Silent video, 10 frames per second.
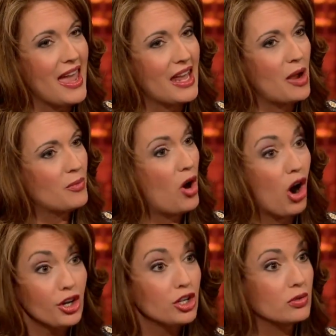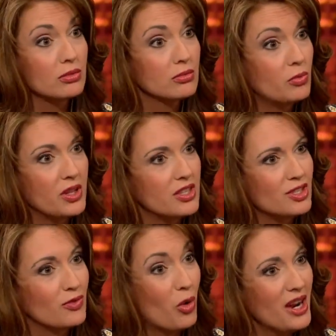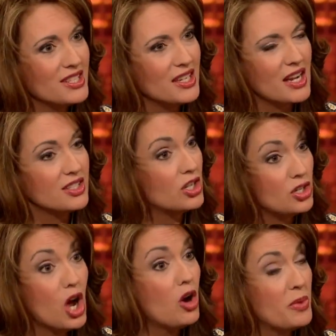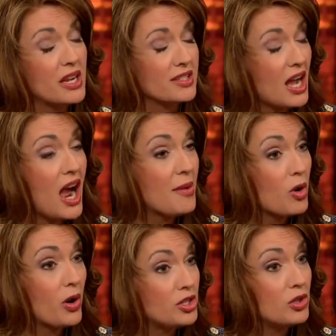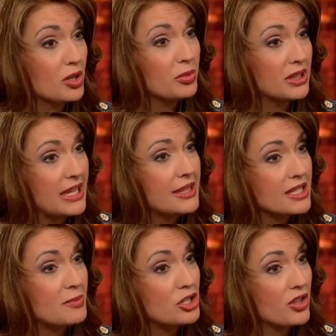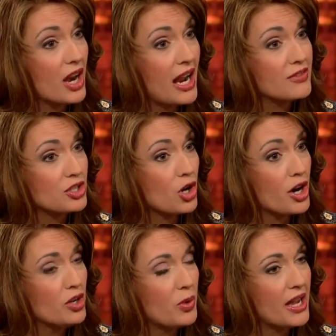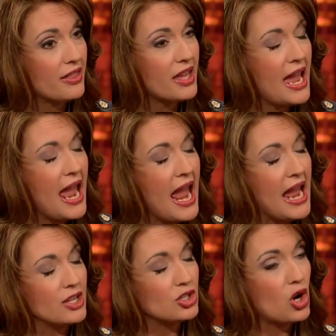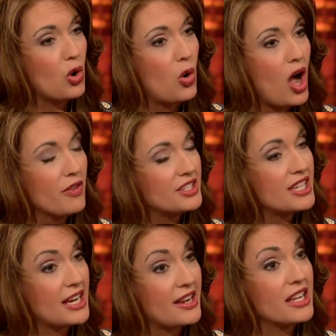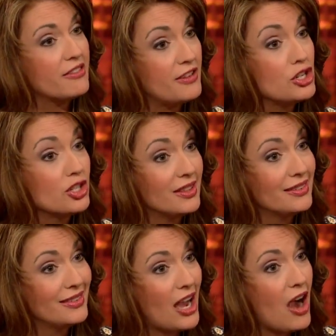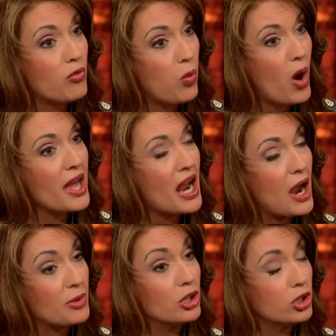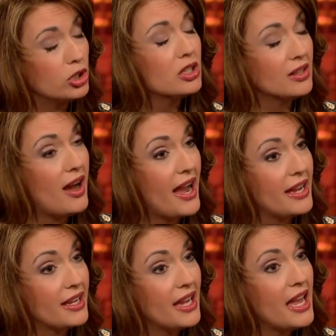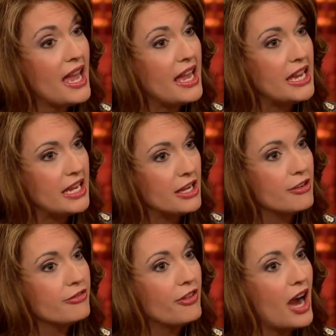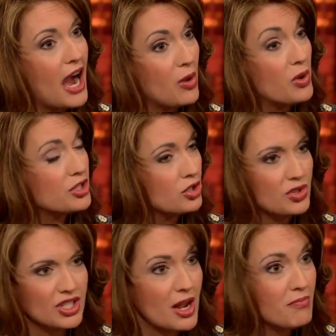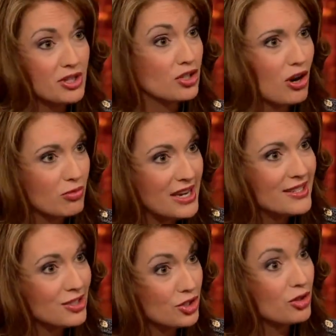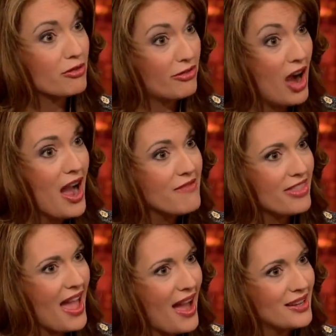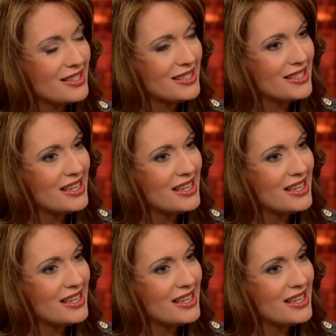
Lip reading: And I argued with this voice, and I said, no, because I am going to complete this mission that I have started with. Yeah. And so all of a sudden I get a vision of what I would look like if I was, to some bizarre reason, survive that.